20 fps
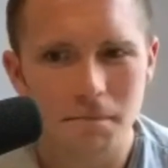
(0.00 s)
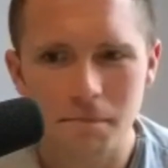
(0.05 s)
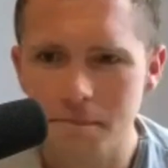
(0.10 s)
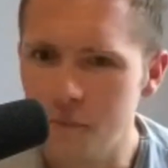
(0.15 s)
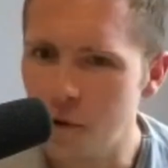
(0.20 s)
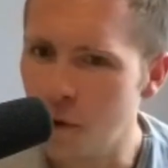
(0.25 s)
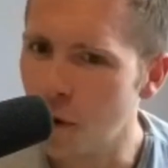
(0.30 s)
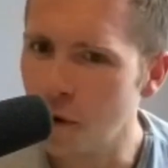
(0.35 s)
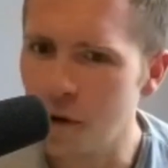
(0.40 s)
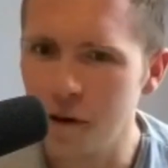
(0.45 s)

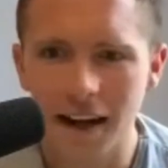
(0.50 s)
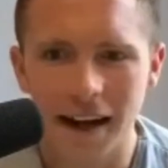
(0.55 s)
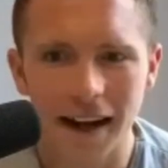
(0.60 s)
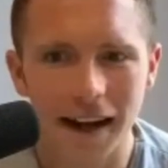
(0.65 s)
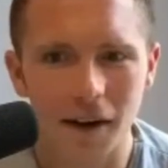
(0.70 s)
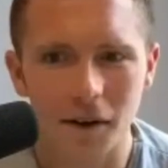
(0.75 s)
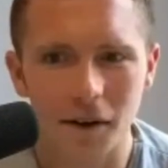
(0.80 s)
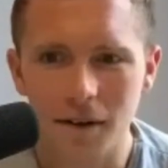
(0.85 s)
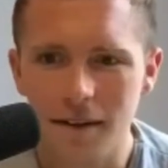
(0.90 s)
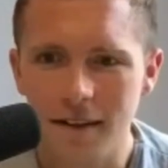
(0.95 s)
Not
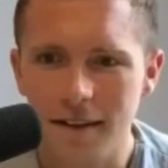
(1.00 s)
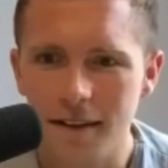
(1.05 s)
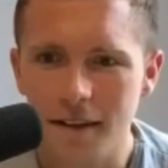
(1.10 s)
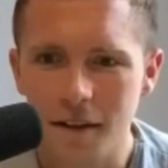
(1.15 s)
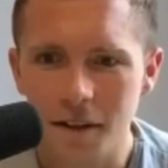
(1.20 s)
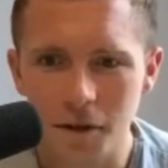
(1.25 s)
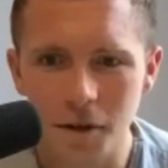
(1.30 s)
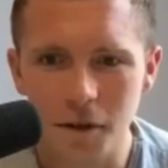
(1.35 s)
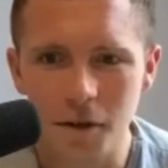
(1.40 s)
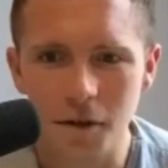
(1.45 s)
now.
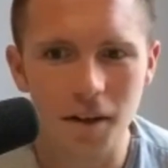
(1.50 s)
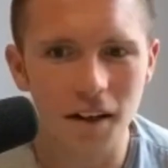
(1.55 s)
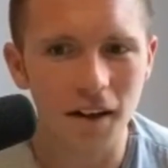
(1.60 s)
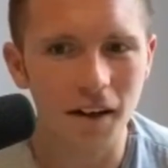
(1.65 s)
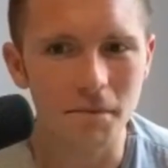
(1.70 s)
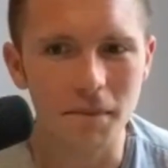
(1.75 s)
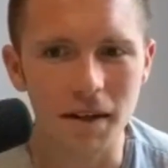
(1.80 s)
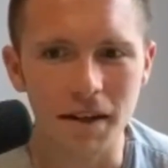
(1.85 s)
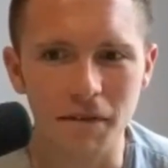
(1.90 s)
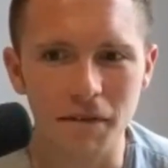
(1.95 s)
Google
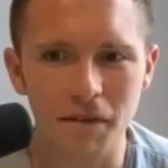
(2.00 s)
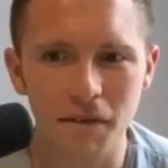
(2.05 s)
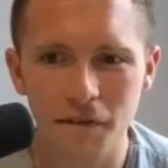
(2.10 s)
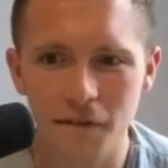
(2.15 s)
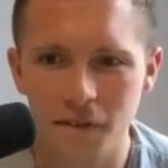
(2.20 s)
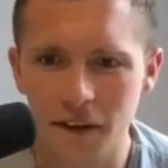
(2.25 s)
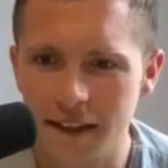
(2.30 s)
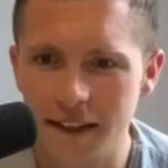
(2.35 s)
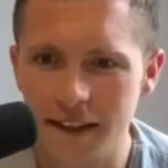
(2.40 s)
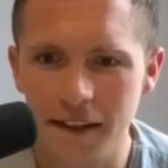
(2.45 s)
have been
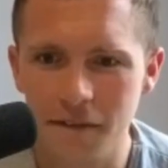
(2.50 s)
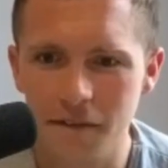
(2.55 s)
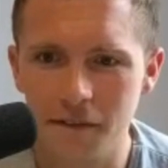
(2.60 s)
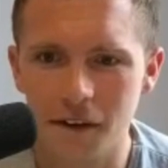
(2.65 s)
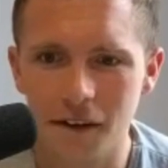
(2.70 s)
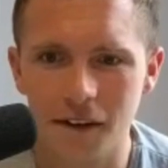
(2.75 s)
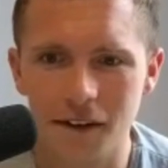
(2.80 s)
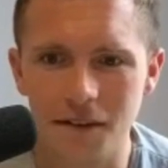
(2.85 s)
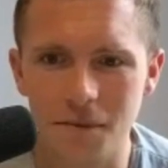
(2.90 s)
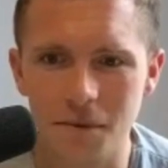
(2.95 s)
fucking
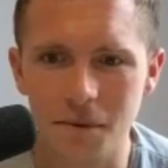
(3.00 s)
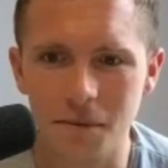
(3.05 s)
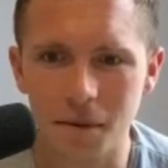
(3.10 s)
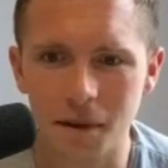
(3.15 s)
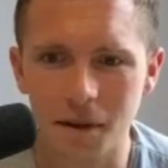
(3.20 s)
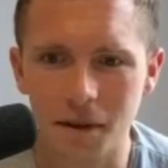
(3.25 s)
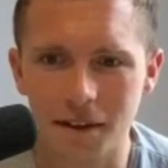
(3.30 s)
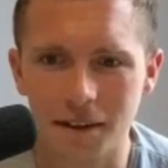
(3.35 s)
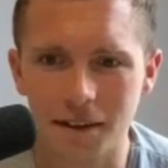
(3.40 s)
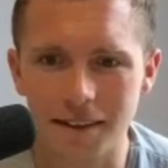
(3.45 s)
fast with
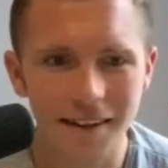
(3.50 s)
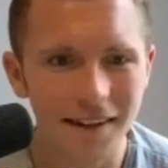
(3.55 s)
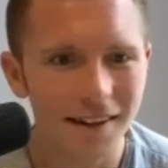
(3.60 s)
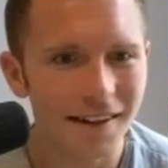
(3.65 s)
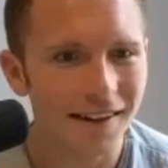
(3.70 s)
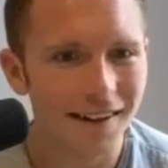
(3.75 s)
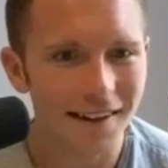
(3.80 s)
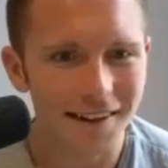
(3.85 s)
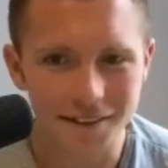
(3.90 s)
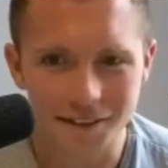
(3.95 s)
Bard.
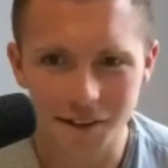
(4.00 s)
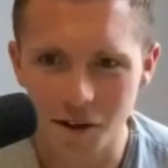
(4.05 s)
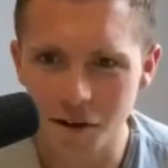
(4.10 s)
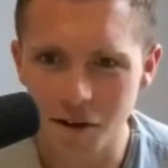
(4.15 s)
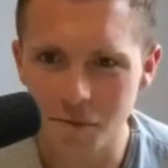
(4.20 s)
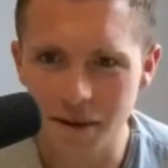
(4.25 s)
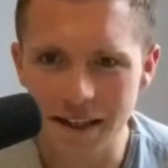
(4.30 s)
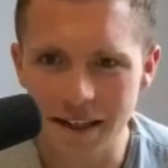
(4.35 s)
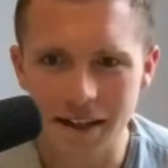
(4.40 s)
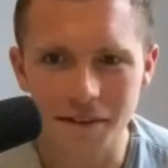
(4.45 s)

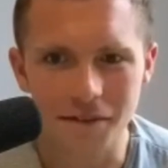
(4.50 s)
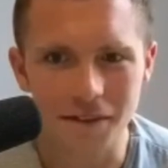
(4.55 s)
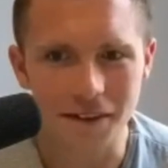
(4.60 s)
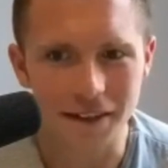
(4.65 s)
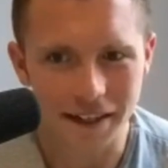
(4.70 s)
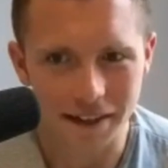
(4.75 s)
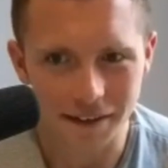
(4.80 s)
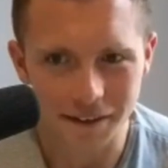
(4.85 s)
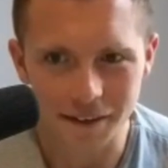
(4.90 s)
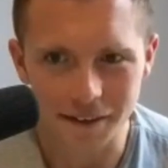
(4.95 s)
Adobe have
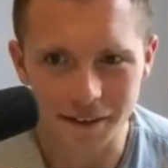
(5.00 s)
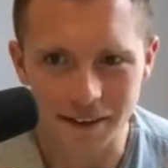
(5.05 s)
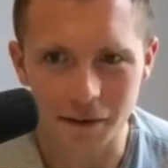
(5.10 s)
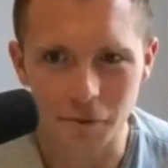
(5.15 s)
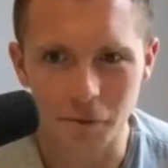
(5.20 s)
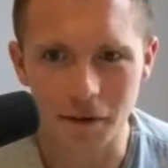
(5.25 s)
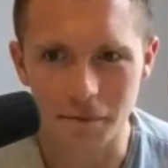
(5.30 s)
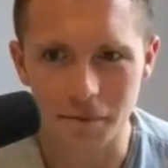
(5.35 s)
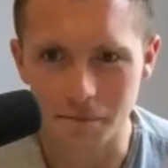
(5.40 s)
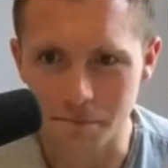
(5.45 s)
killed
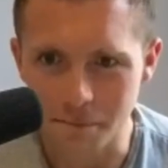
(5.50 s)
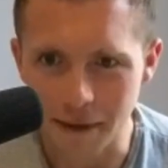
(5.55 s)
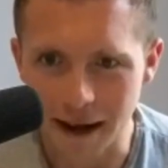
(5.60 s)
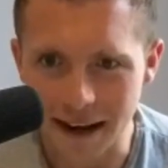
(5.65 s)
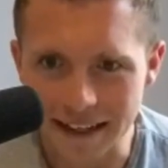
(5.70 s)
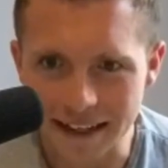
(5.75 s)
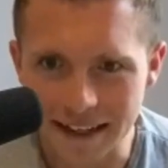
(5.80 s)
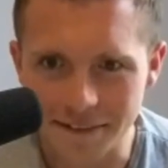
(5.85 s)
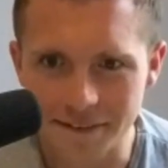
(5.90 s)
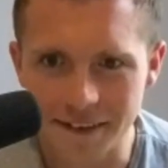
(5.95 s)
it with
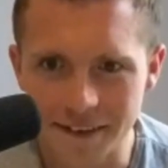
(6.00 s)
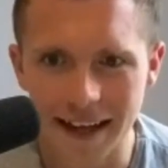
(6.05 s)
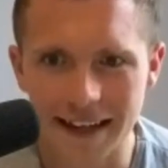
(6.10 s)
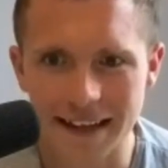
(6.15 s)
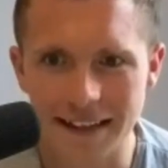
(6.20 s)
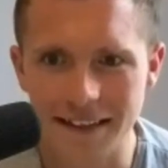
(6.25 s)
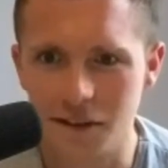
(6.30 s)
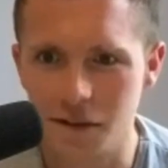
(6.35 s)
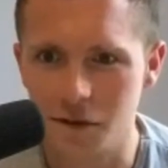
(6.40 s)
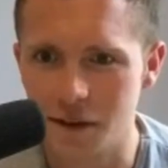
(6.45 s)
many of their
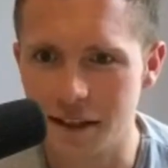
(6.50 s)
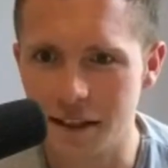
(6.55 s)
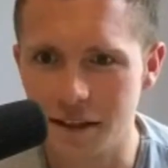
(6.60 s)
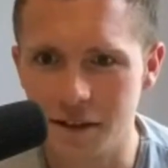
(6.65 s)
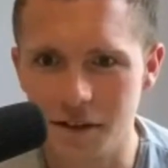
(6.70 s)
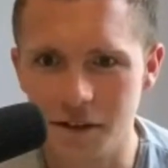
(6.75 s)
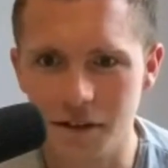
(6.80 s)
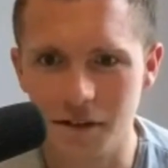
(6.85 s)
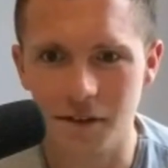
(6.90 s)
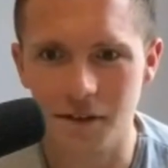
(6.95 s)

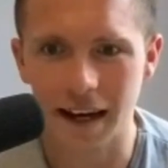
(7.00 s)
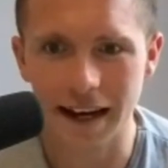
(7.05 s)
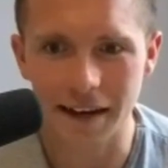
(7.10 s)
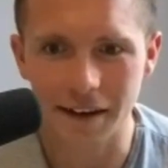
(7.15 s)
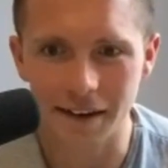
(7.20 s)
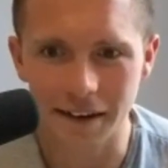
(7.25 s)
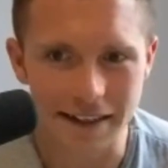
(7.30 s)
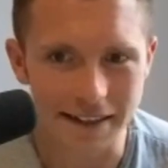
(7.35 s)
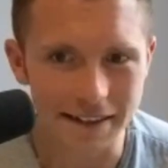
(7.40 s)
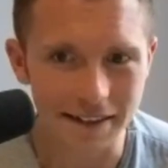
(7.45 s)
integrations of
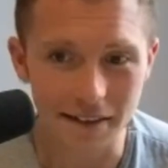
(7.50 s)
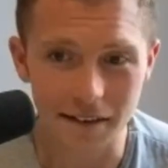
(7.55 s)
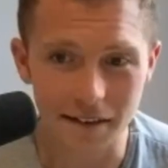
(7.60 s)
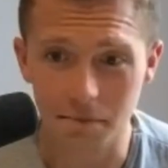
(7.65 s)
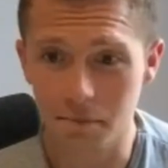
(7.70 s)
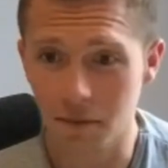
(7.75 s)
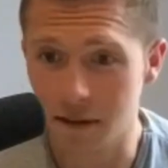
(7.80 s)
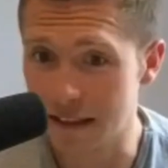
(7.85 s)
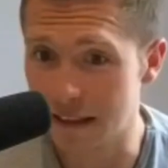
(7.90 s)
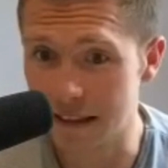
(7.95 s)
AI into
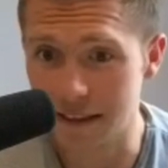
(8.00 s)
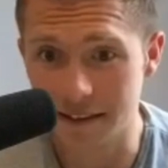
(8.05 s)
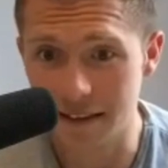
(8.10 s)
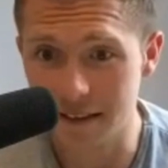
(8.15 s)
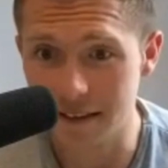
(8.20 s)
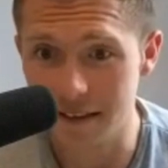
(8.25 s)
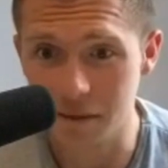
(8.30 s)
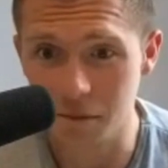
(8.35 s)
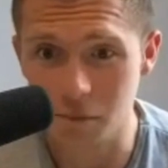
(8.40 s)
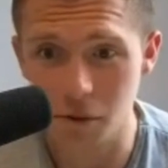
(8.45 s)
the
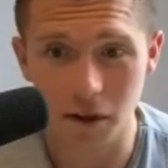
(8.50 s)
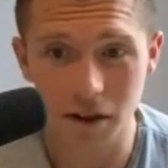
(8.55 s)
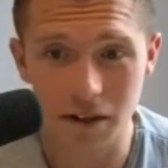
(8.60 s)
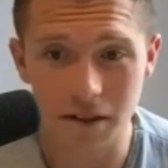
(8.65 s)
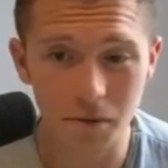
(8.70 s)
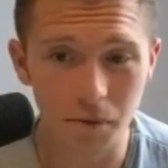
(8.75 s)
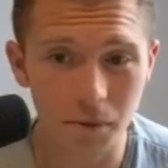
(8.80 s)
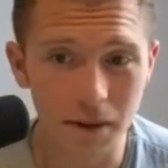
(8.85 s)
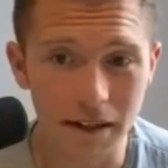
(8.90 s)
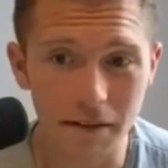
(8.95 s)
existing
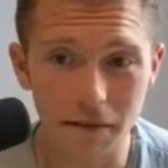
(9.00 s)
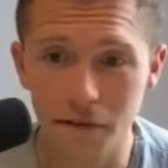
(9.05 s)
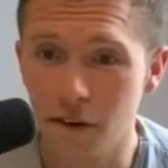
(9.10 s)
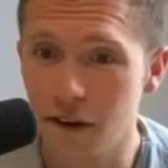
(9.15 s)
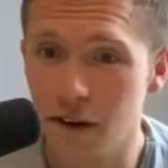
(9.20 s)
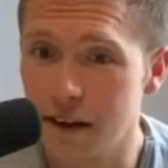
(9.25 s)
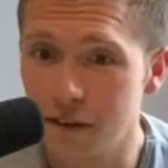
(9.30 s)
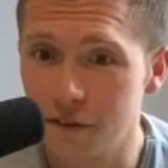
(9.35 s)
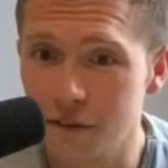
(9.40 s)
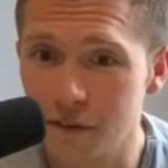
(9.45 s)
product suite,
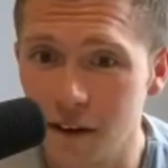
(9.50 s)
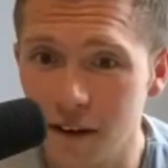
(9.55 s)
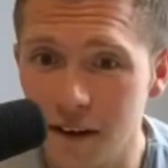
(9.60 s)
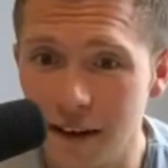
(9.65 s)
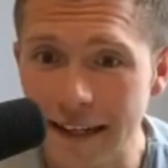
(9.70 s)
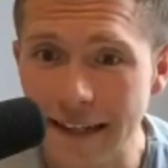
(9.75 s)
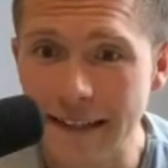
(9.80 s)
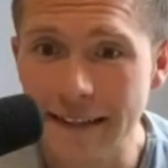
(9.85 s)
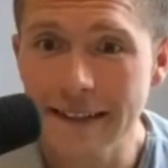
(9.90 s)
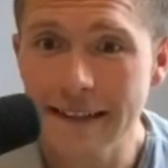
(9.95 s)

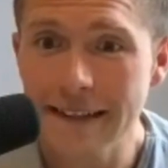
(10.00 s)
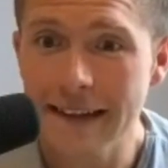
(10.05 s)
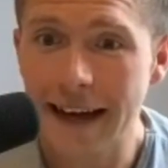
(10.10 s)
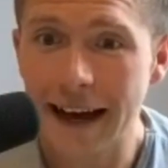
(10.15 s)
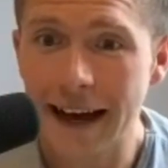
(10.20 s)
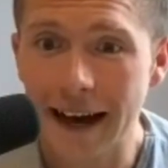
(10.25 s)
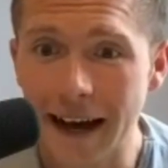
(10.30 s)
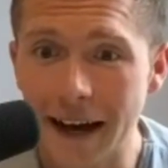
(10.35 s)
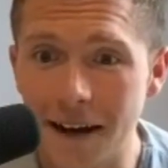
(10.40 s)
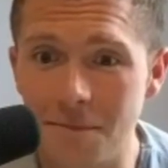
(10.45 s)
Firefly.
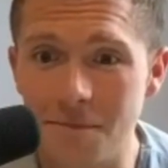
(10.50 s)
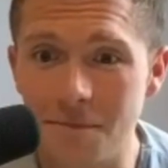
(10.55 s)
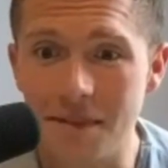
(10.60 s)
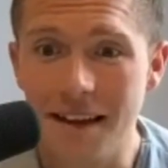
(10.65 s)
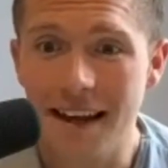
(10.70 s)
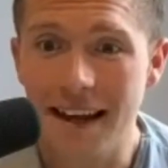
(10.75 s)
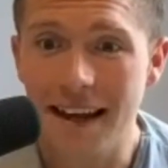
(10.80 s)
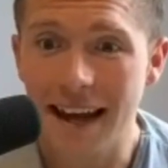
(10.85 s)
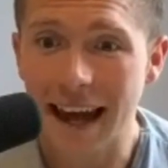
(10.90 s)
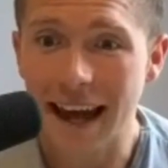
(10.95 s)

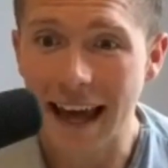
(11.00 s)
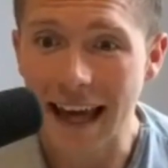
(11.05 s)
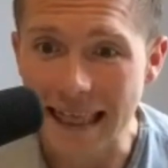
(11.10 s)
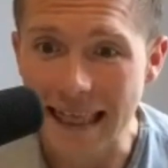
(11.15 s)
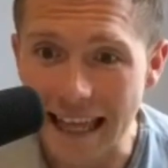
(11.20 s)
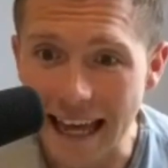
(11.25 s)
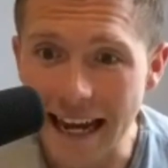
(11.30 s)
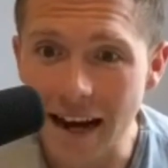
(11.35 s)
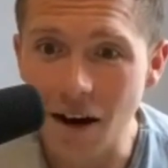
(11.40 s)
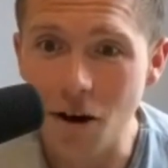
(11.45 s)

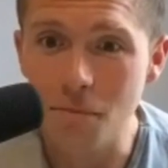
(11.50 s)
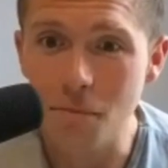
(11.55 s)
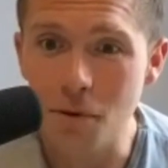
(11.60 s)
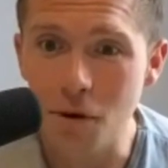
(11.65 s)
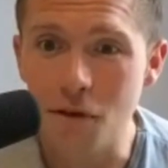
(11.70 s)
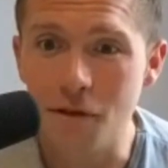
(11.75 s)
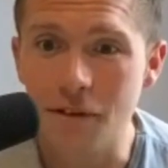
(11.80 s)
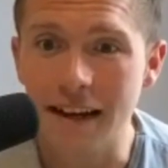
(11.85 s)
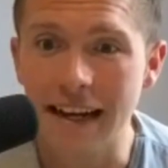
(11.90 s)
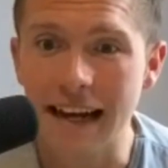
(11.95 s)
They are
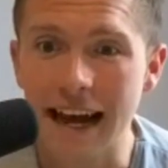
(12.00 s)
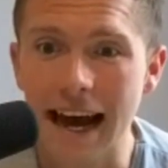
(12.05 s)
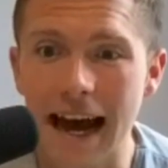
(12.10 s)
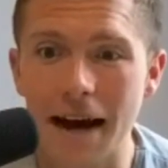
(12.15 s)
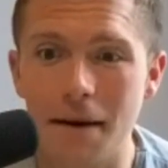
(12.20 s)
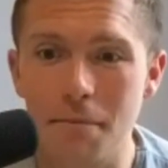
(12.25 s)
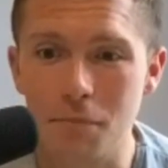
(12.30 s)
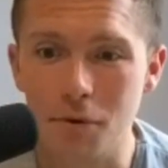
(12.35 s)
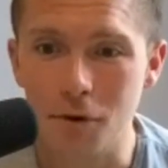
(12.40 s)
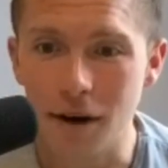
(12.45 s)
moving
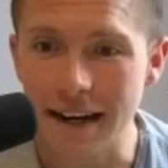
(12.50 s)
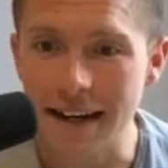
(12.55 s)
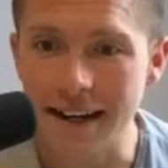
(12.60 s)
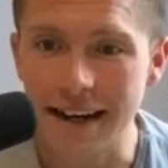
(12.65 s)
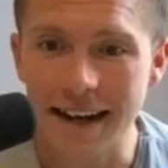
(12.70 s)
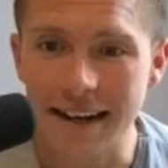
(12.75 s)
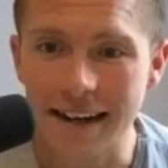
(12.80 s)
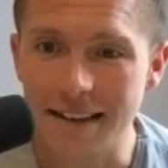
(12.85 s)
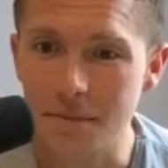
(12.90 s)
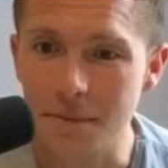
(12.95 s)
at
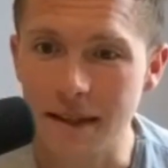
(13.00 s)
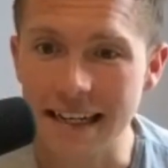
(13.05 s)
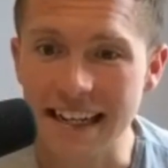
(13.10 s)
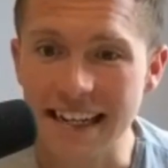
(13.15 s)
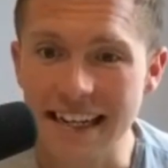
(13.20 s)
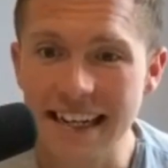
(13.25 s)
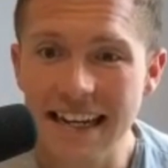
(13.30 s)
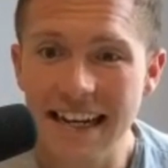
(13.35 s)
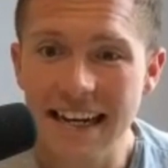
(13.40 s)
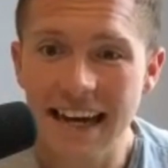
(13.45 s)
breakneck
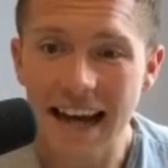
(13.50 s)
speed.